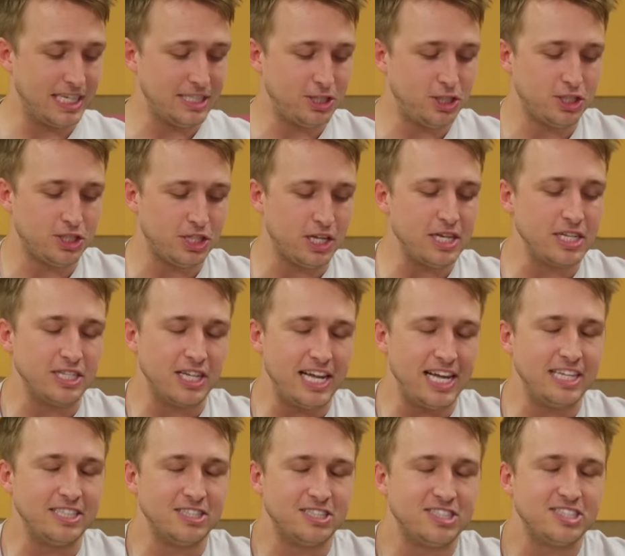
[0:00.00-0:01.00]
that's just an
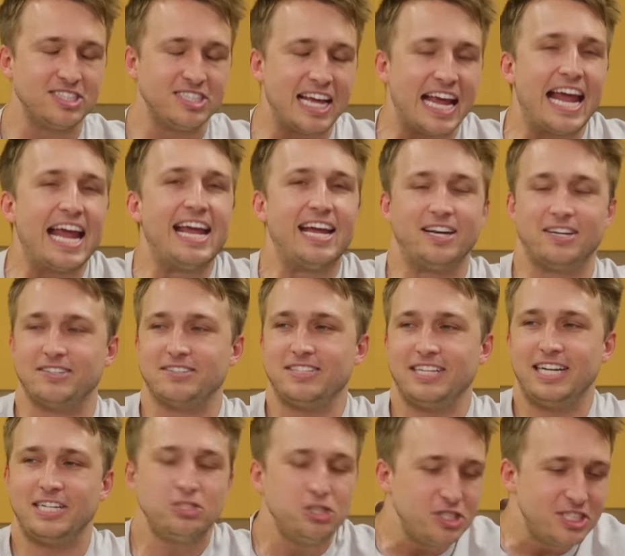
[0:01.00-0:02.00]
insane.
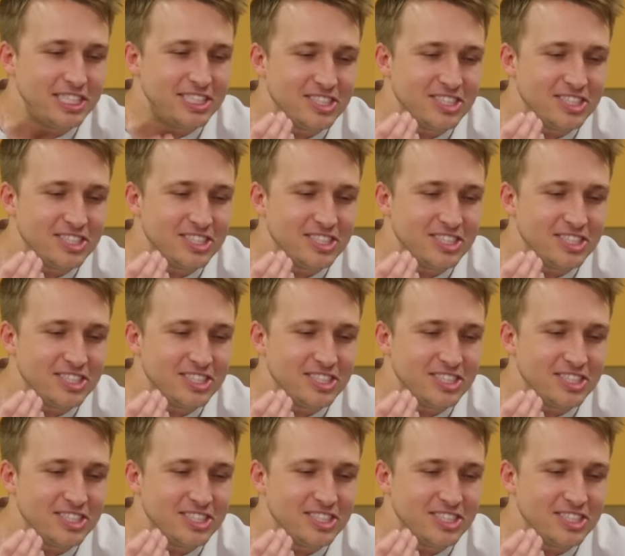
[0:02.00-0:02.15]
It's just